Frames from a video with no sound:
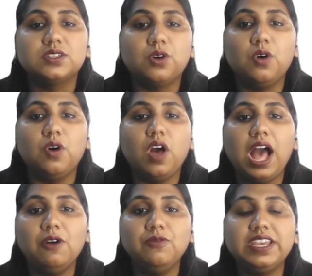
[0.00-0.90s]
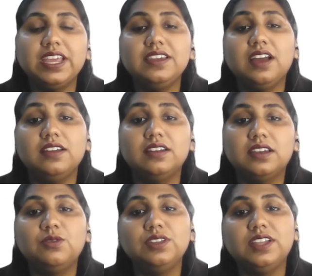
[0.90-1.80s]
So how we can
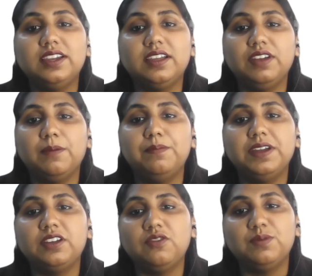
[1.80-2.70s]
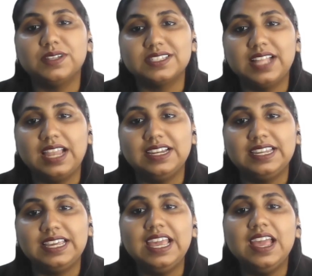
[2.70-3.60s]
conclude the development of
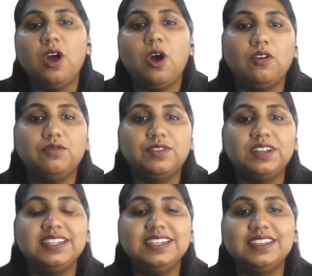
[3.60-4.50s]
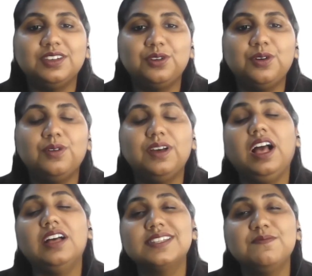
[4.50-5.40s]
personality, often,
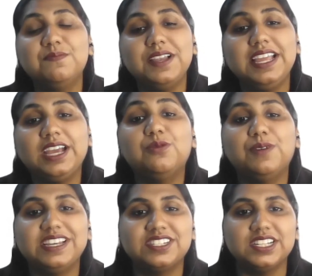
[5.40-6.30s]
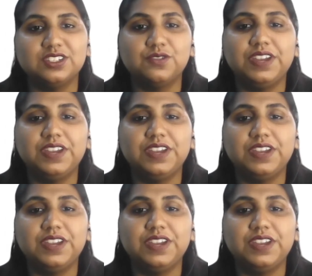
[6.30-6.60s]
a simple equation.